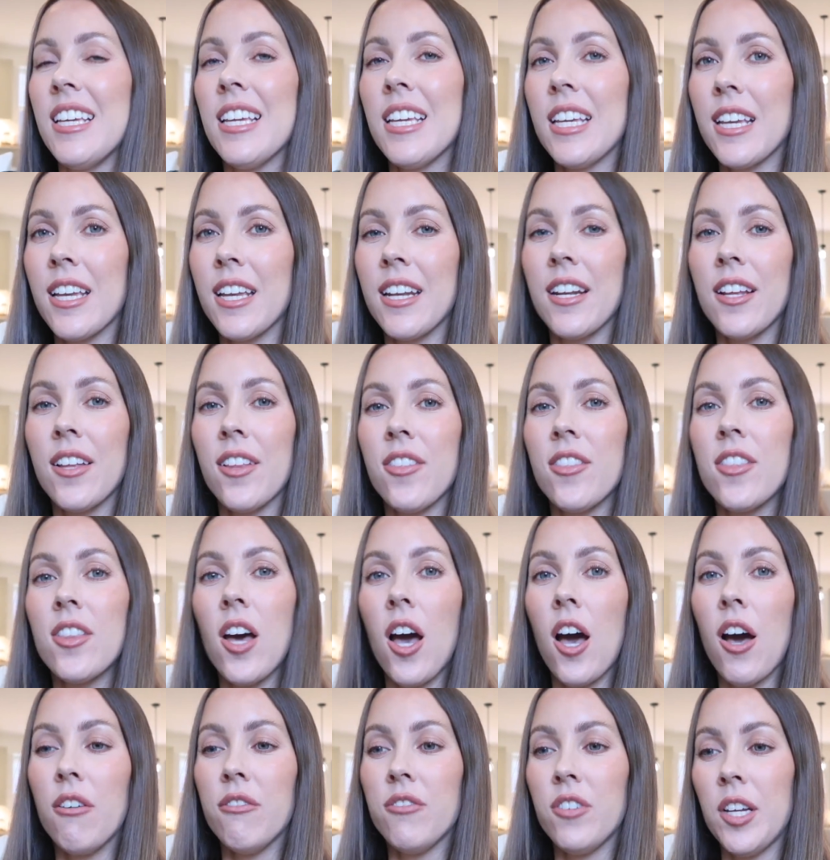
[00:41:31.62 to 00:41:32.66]
in
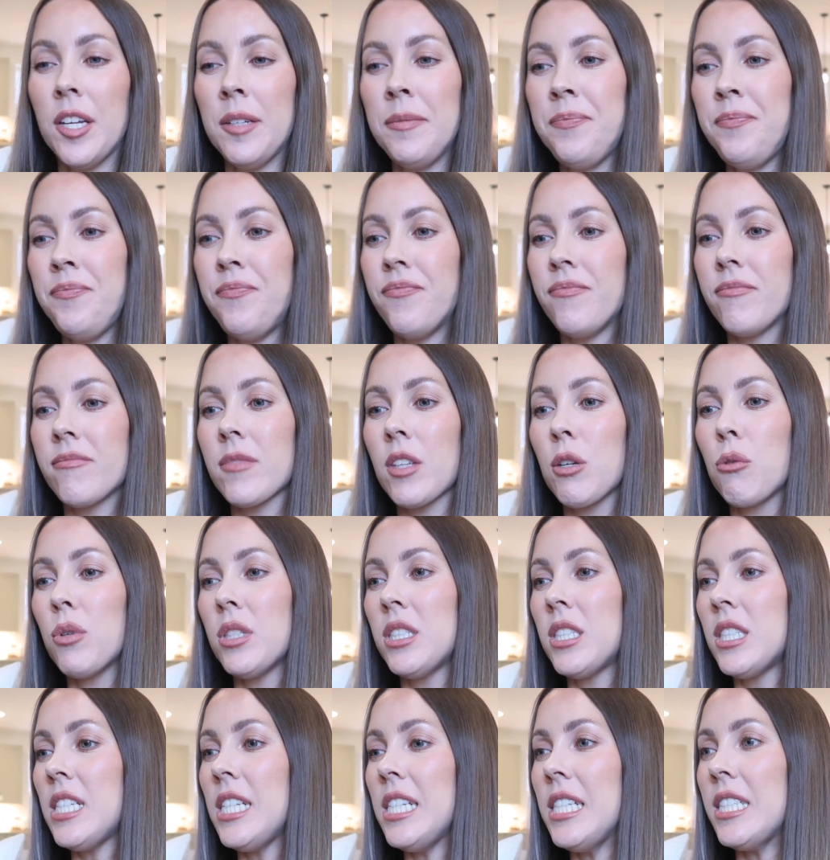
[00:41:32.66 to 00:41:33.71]
the oven.
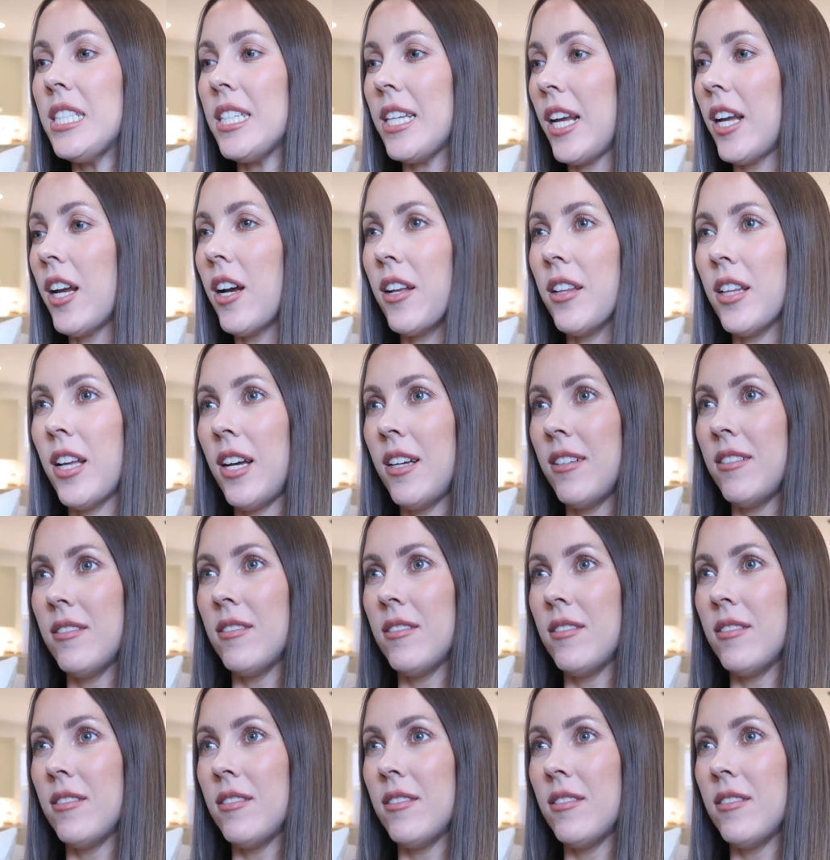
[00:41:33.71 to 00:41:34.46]
What's the ETA on that?